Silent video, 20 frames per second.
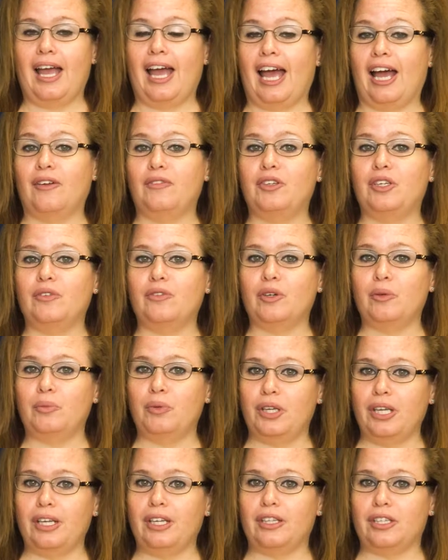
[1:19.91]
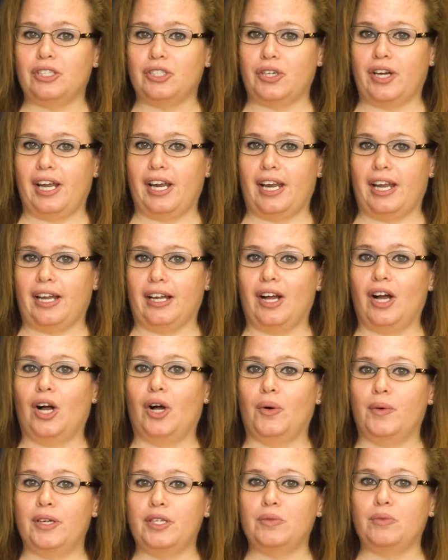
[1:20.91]
After you've completed the training,
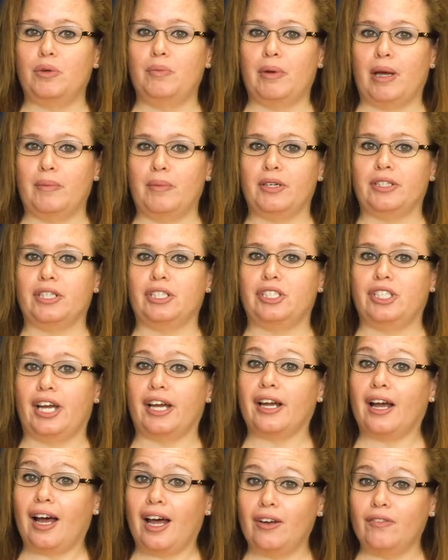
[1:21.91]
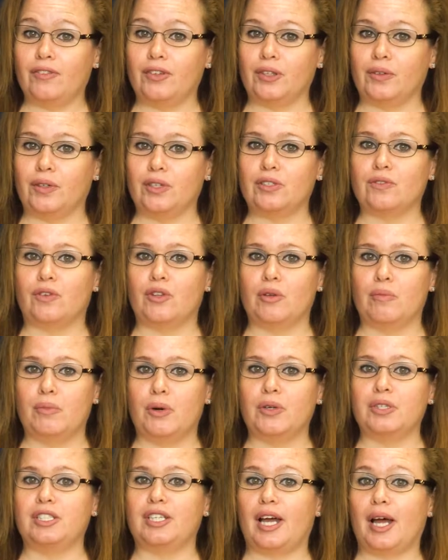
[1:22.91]
always remember to check Confluence for the
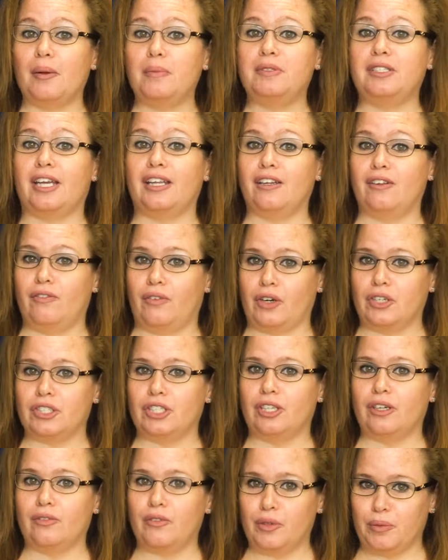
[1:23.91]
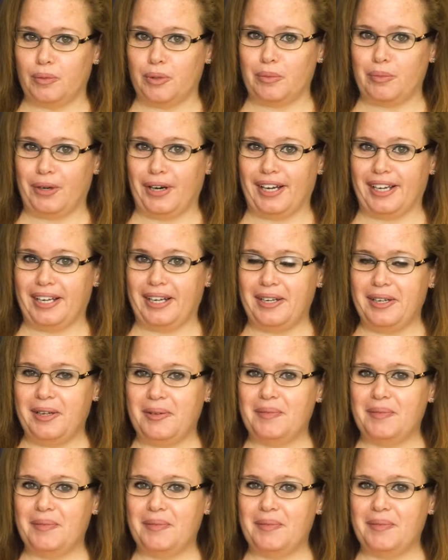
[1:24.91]
most updated version of the rubric.